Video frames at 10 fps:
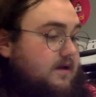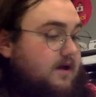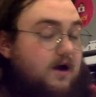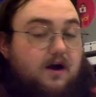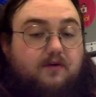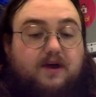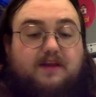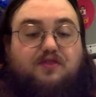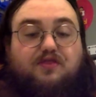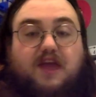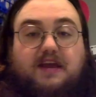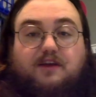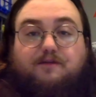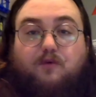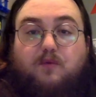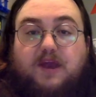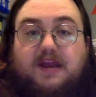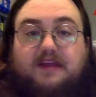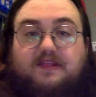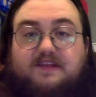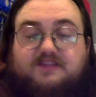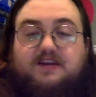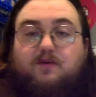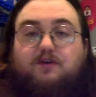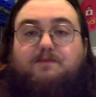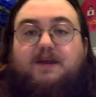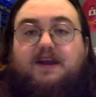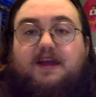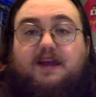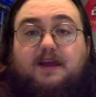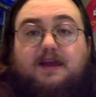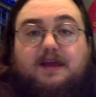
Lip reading: All right, thank you for reading and listening with me today.